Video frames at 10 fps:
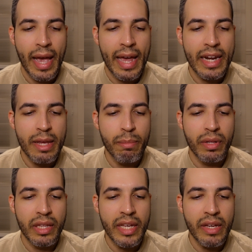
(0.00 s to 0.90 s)
And he
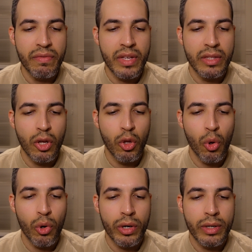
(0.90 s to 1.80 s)
believed in the
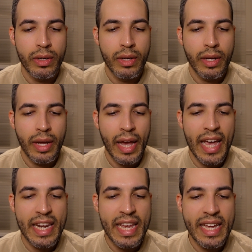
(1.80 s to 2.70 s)
Lord,
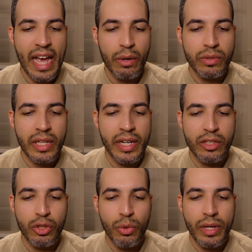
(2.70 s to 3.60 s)
and he counted
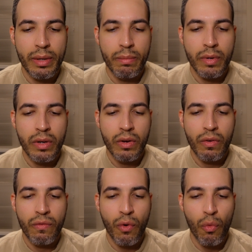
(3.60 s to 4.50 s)
it to him
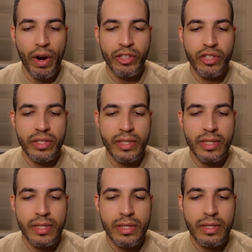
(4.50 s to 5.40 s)
for
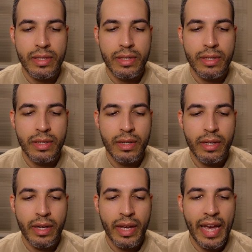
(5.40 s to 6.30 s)
righteousness.
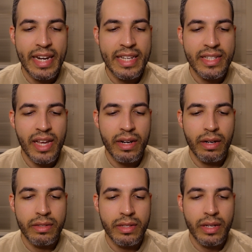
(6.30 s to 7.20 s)
And he said
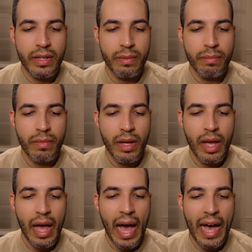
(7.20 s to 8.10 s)
unto him,
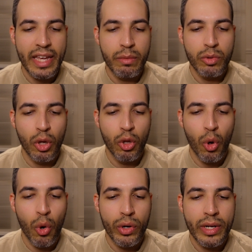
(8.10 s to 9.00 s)
I am the
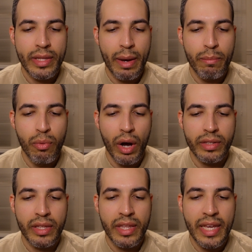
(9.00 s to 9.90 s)
Lord that
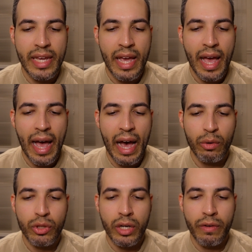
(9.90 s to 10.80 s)
brought thee
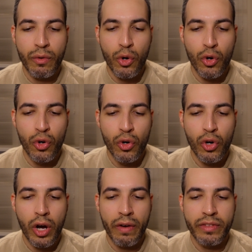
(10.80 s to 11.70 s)
out of
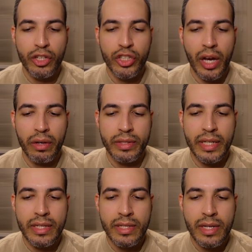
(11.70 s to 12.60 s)
Ur of the
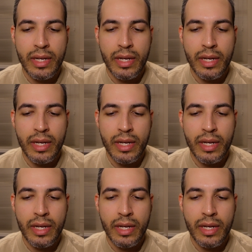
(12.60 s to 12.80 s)
Chaldees,